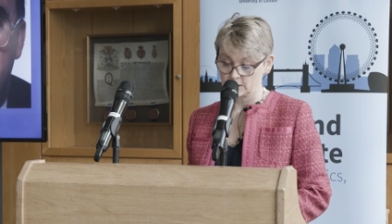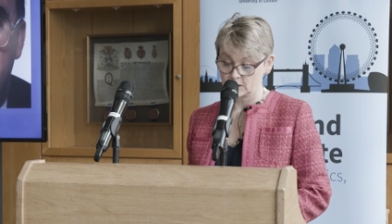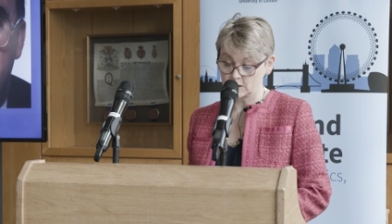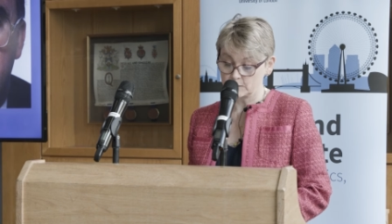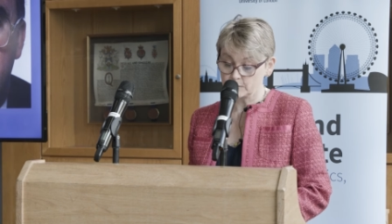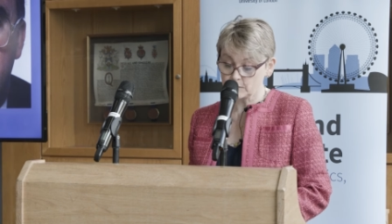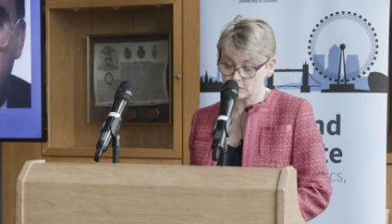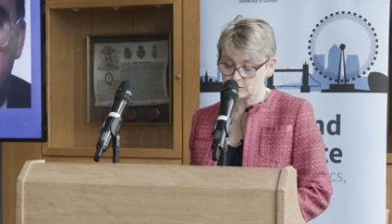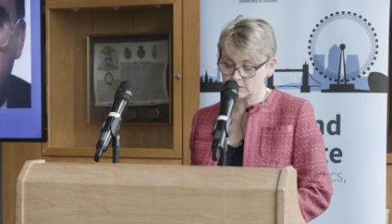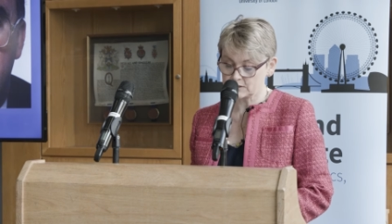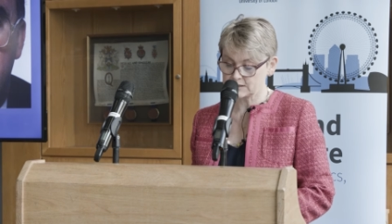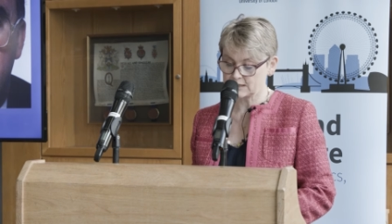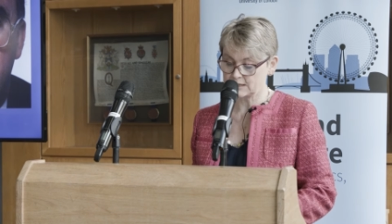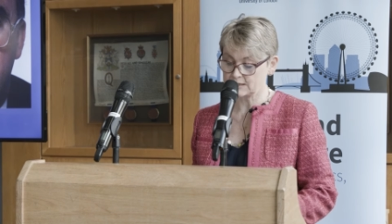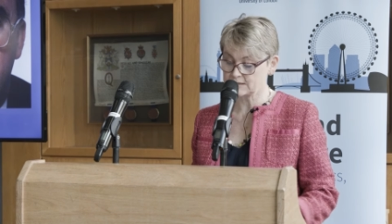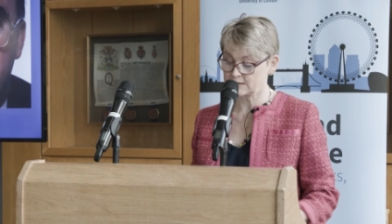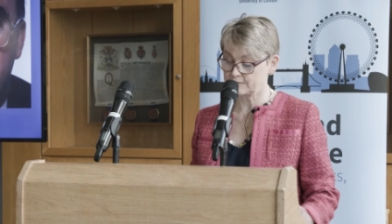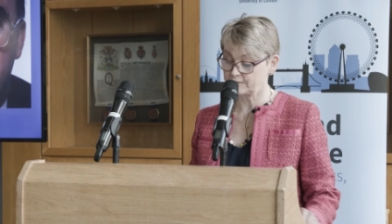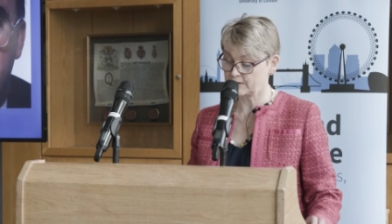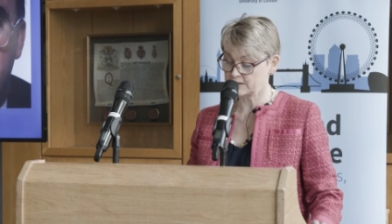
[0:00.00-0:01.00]

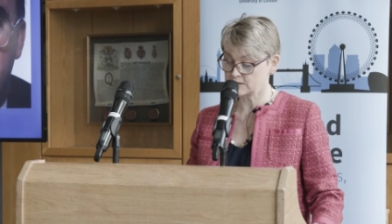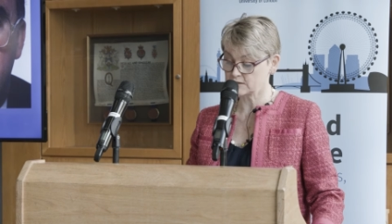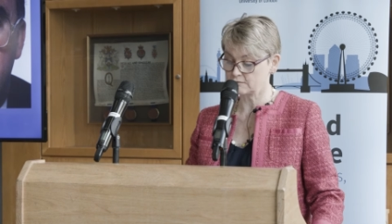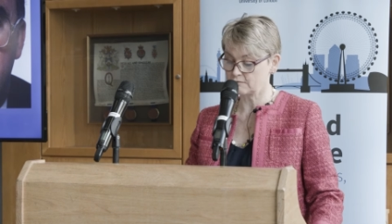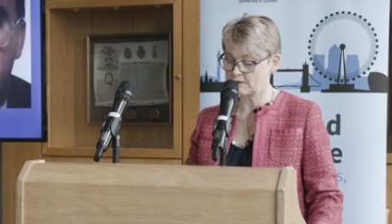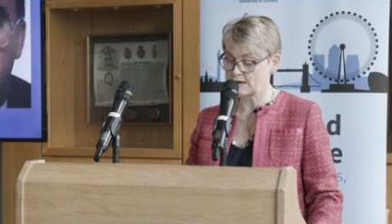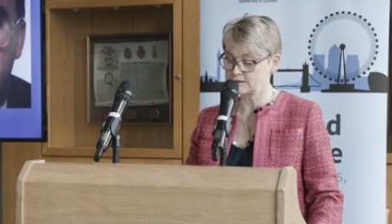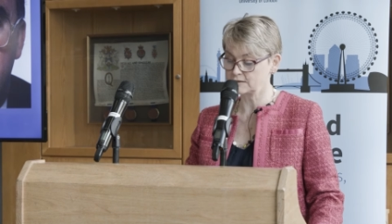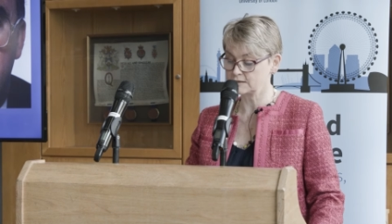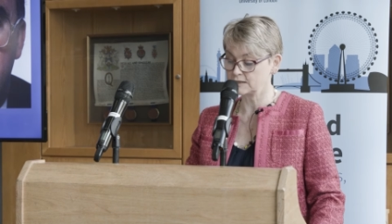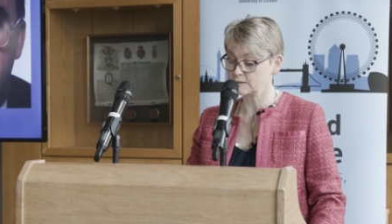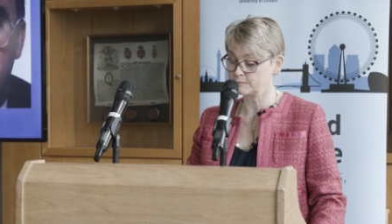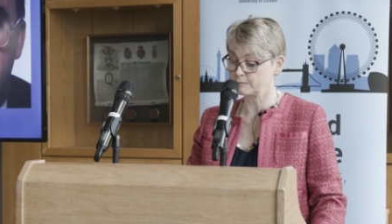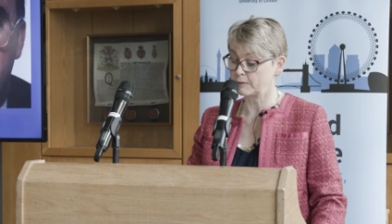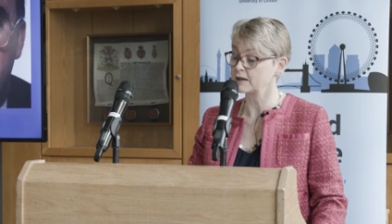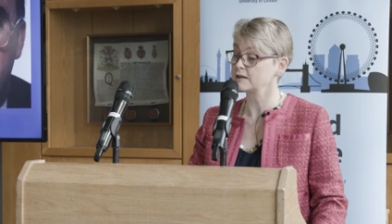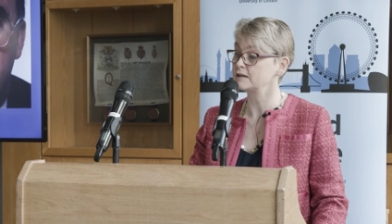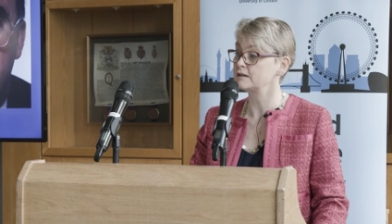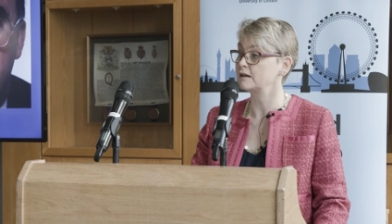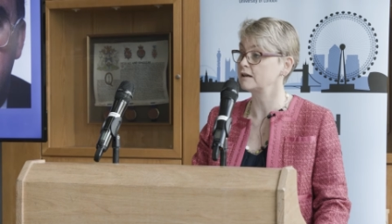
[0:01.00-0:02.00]
communities eviscerated
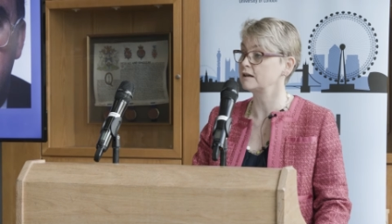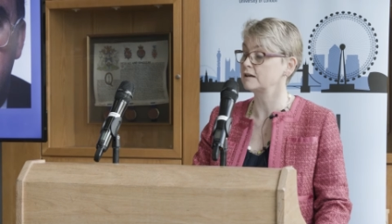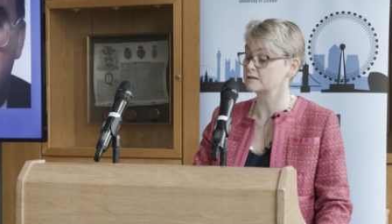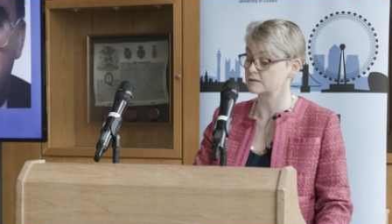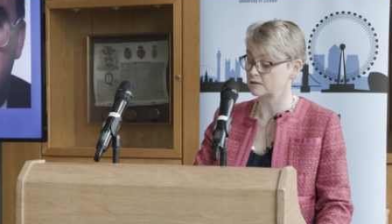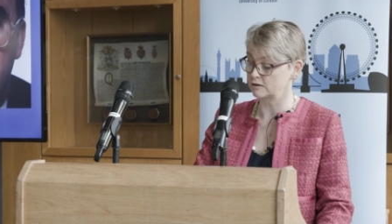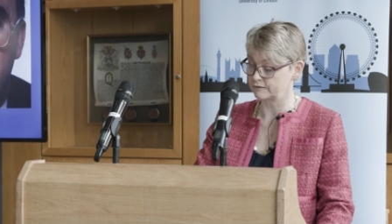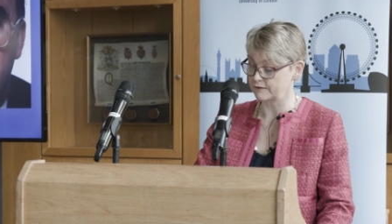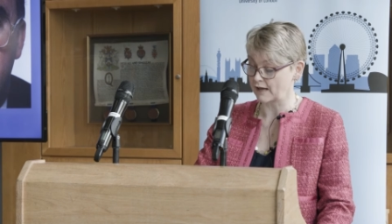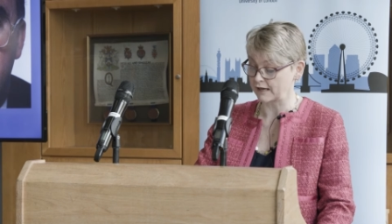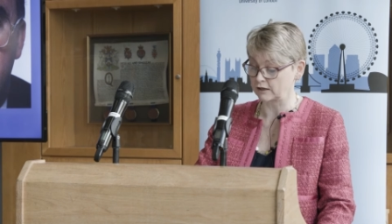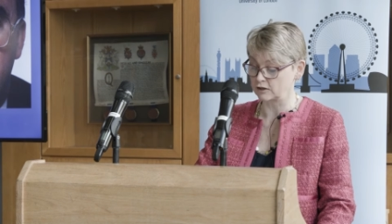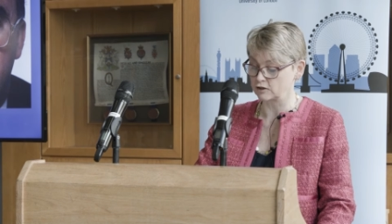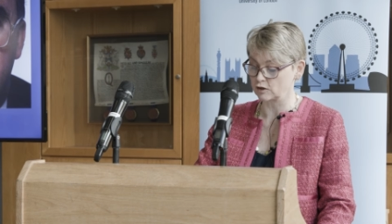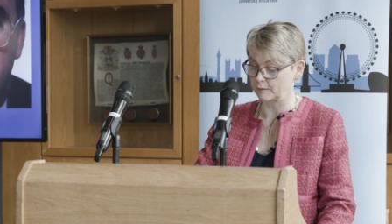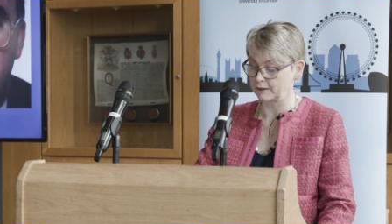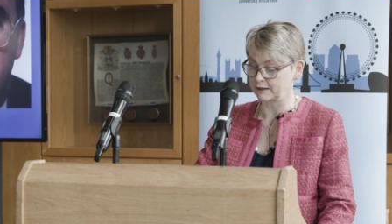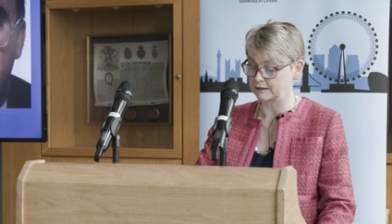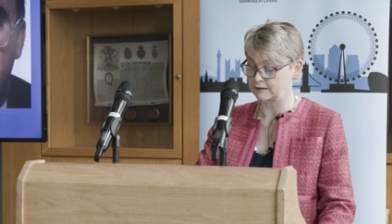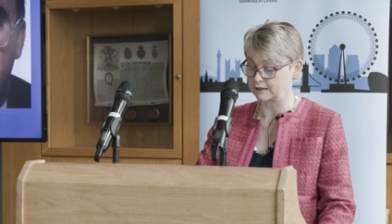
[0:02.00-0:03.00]
by years of
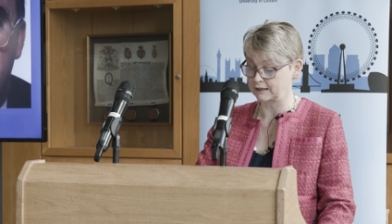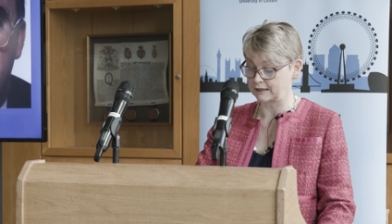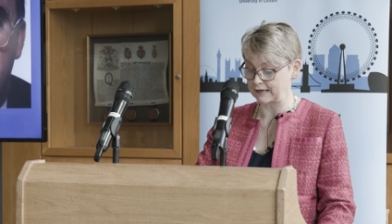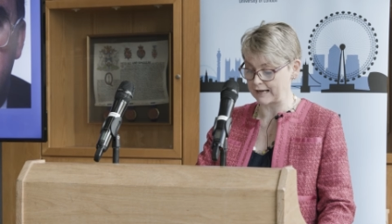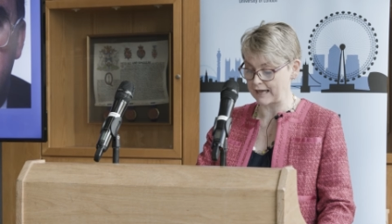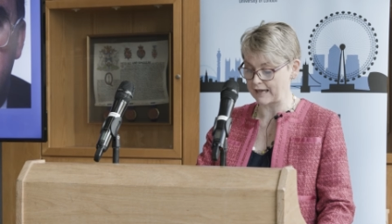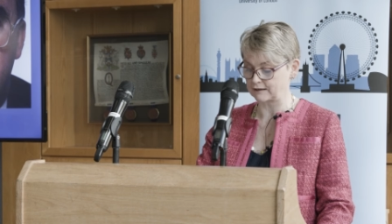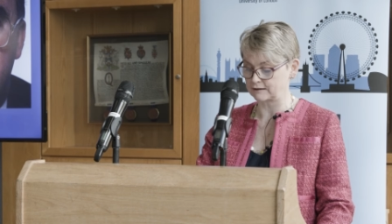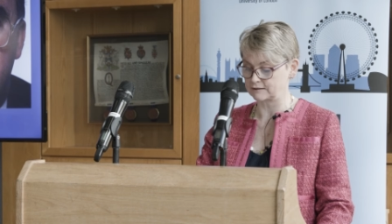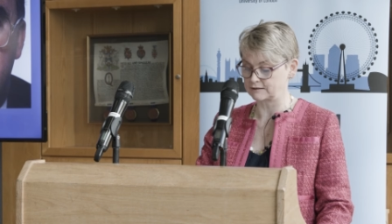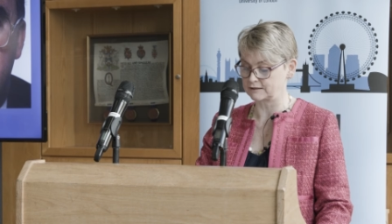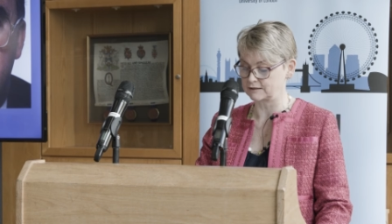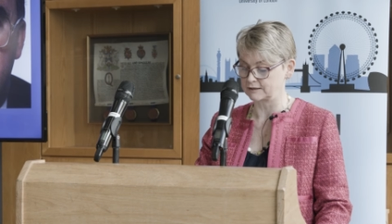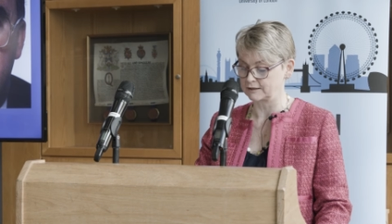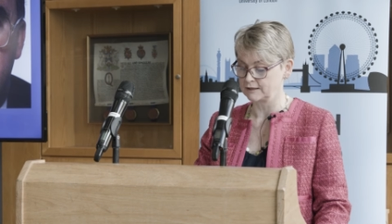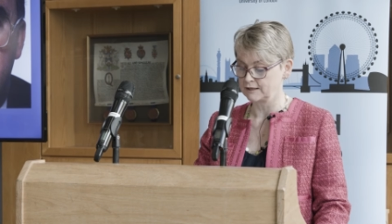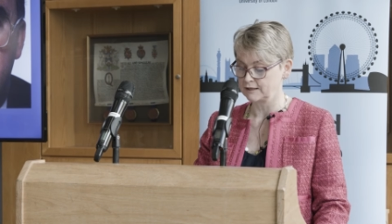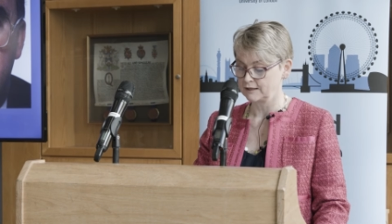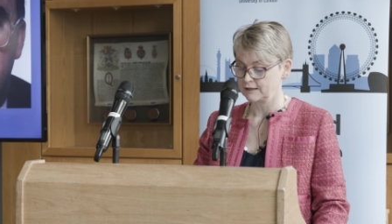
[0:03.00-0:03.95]
economic neglect,